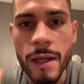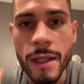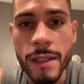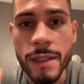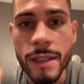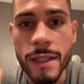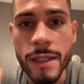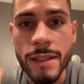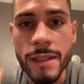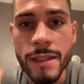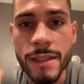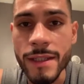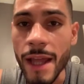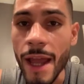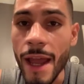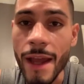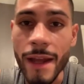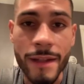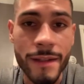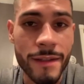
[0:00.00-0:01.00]
it's
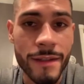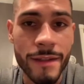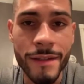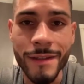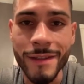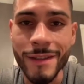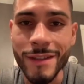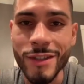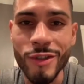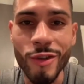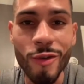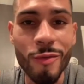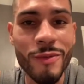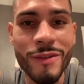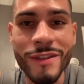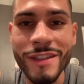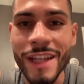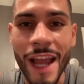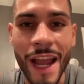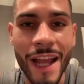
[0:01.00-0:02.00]
stacked. It's
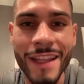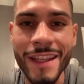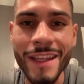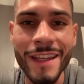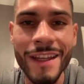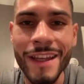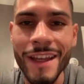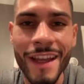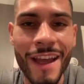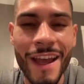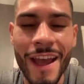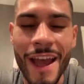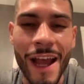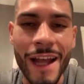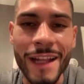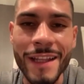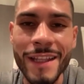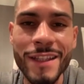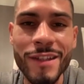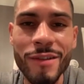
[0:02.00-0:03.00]
super stacked.
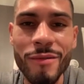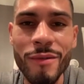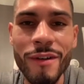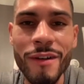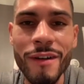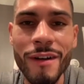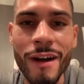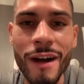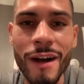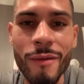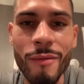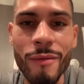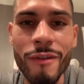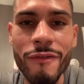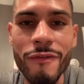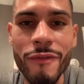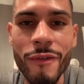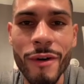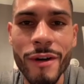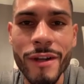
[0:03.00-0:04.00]
I think the
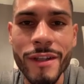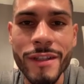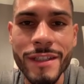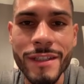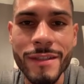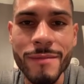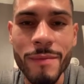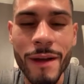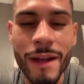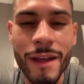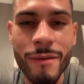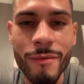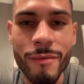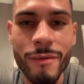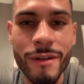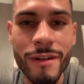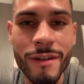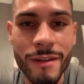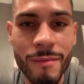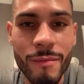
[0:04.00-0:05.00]
140s is probably
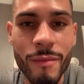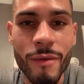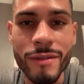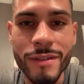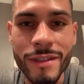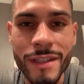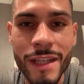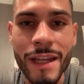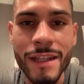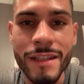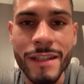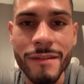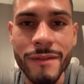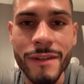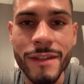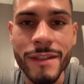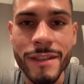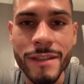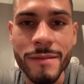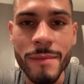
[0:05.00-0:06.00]
one of the most stacked
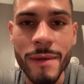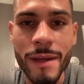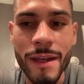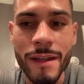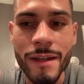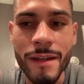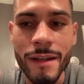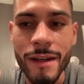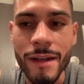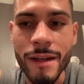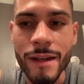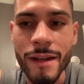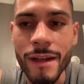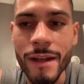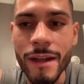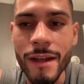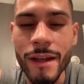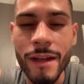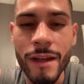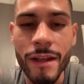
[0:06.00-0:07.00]
divisions, man.
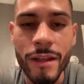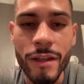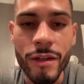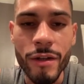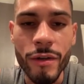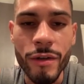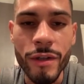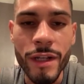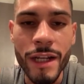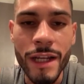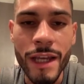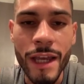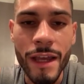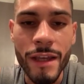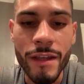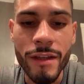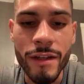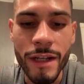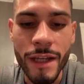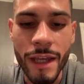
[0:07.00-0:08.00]
You know, you look
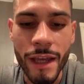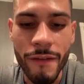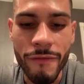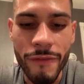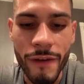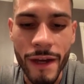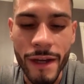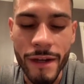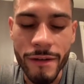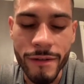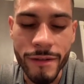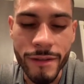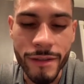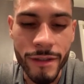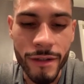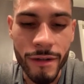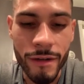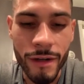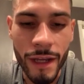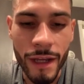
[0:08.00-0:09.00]
at fighters,
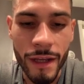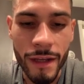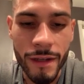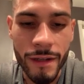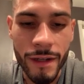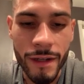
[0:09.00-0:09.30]
you know, like